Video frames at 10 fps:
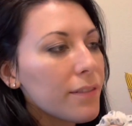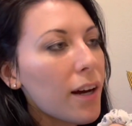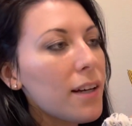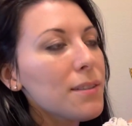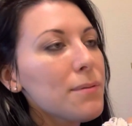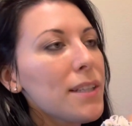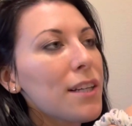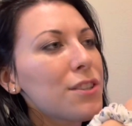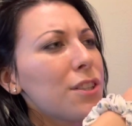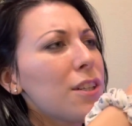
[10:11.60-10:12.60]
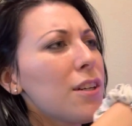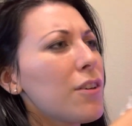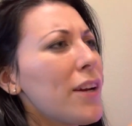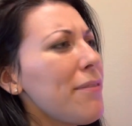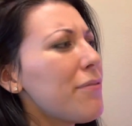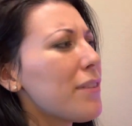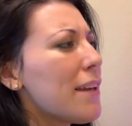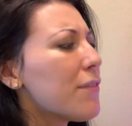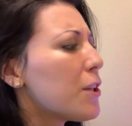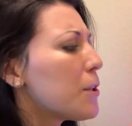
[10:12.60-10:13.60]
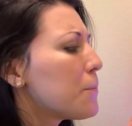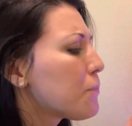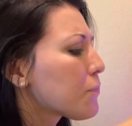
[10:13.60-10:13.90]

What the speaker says: Awesome texture, great flavor.